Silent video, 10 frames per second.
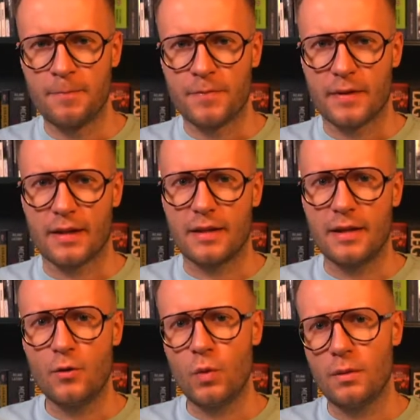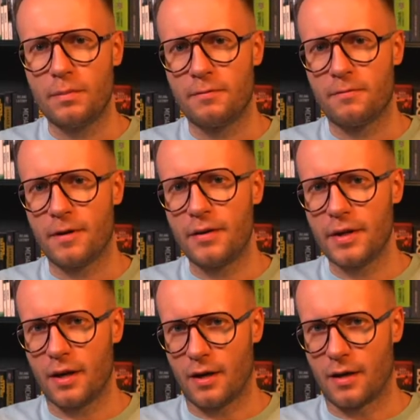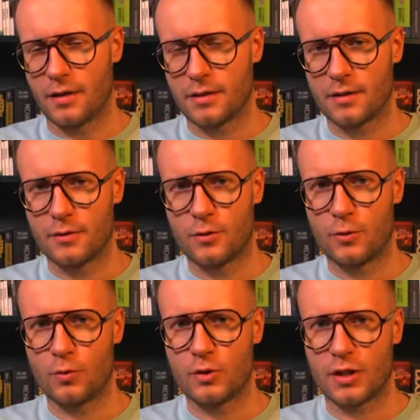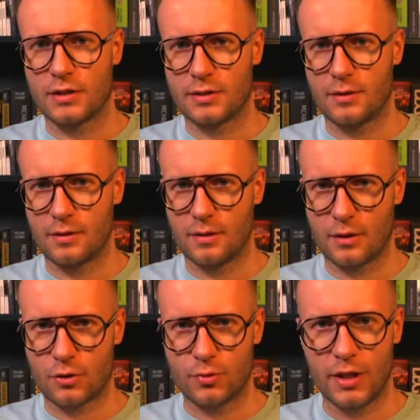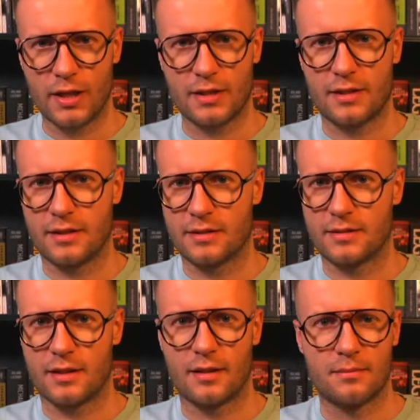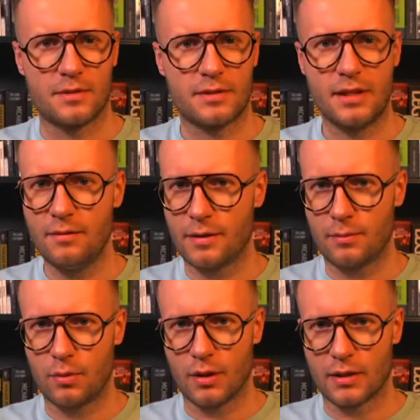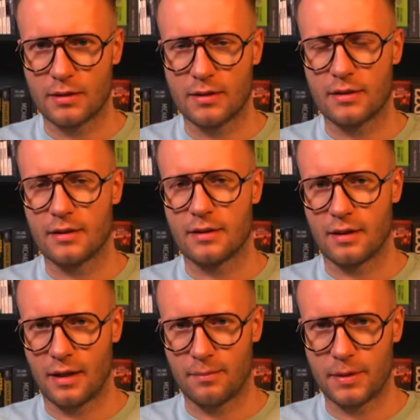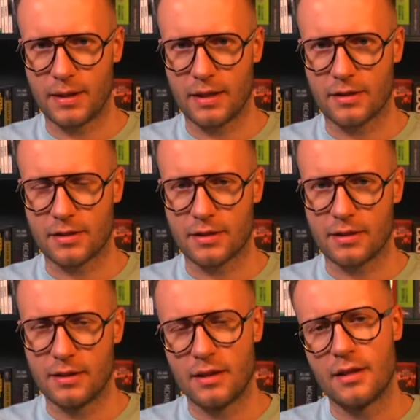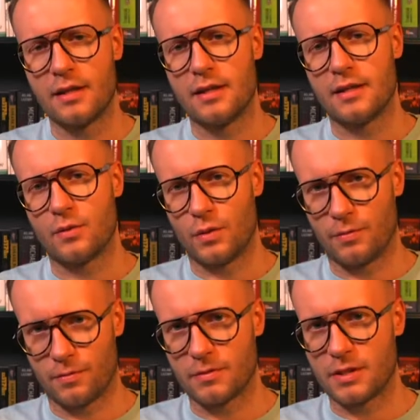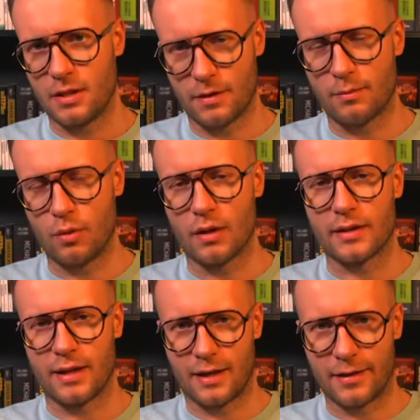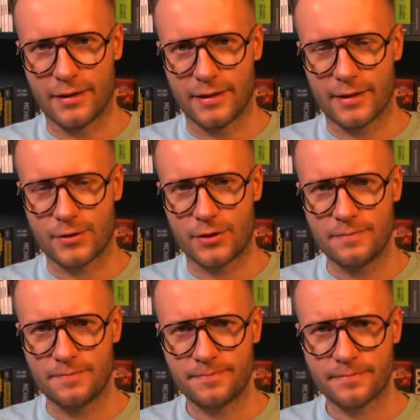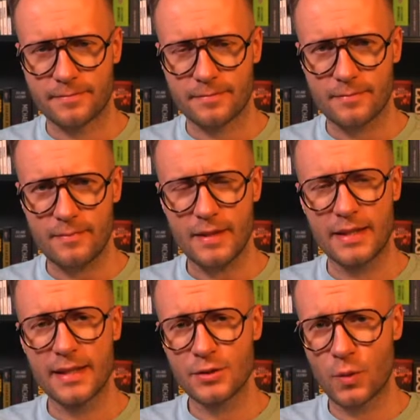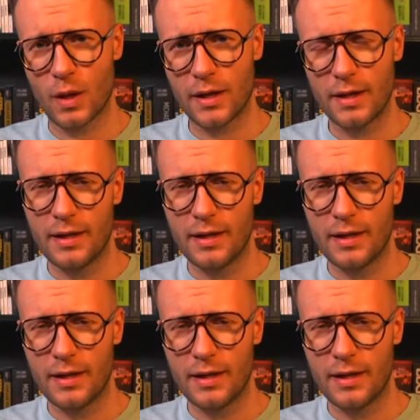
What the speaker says: that it will be very hard to just create some silver bullet application with silver bullet architecture. And that's why